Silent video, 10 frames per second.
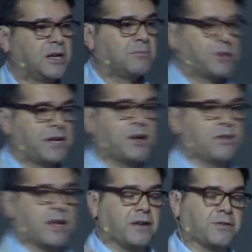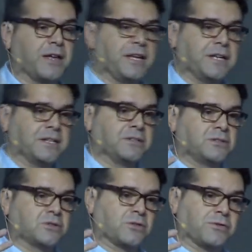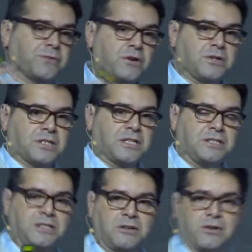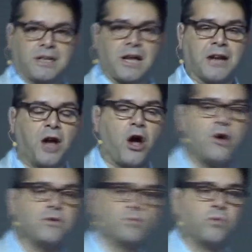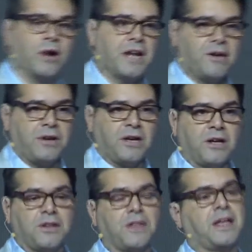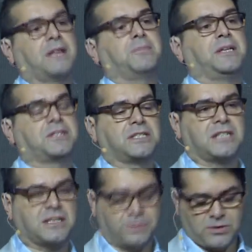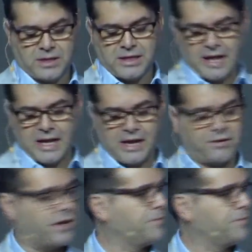But they know that if they can sort of focus in and zero in and own one area, then they can be successful in that area.